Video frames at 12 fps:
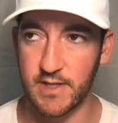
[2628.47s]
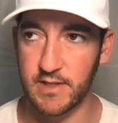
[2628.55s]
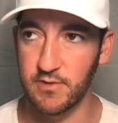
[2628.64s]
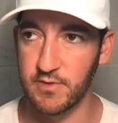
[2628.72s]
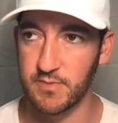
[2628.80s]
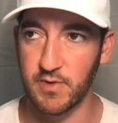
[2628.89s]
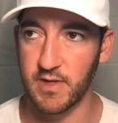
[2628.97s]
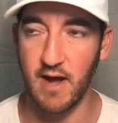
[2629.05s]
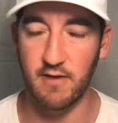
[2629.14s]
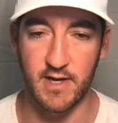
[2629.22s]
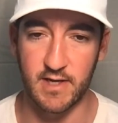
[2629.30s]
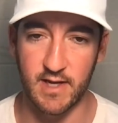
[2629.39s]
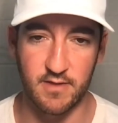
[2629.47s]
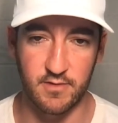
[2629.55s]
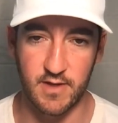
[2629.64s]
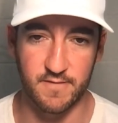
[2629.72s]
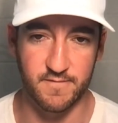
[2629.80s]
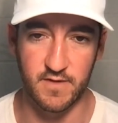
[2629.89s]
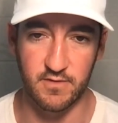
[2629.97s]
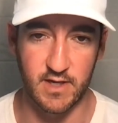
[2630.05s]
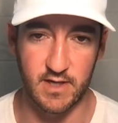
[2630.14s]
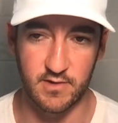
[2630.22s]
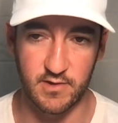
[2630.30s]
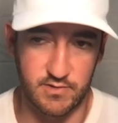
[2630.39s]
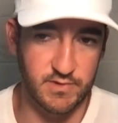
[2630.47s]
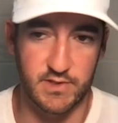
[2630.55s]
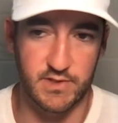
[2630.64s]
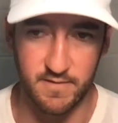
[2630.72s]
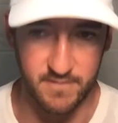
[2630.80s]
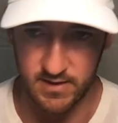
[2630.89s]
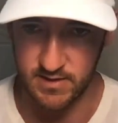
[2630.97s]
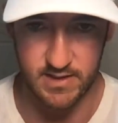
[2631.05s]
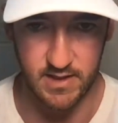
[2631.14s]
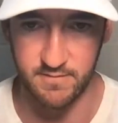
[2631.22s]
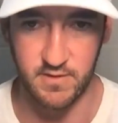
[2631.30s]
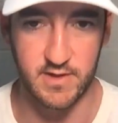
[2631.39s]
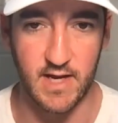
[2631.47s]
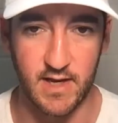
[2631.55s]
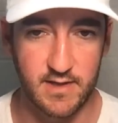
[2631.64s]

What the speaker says: to do was put an outline together and then fill it in because it was stuff I did every day.